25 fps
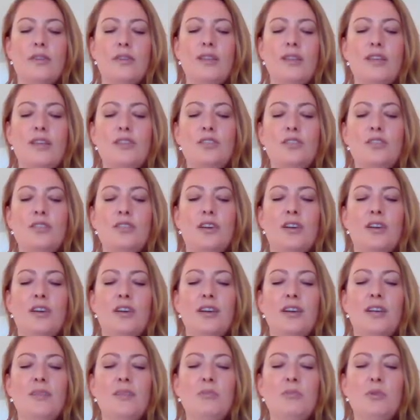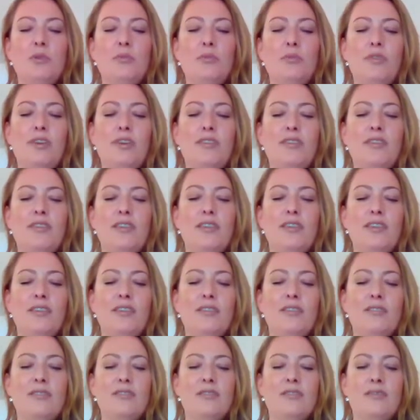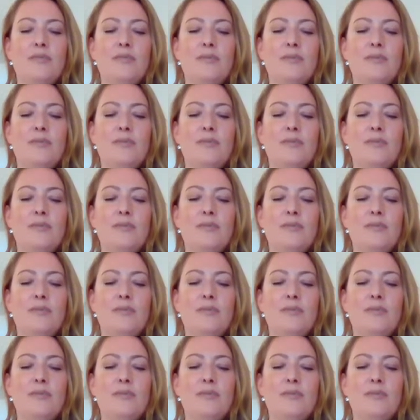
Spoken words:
And each time you breathe in,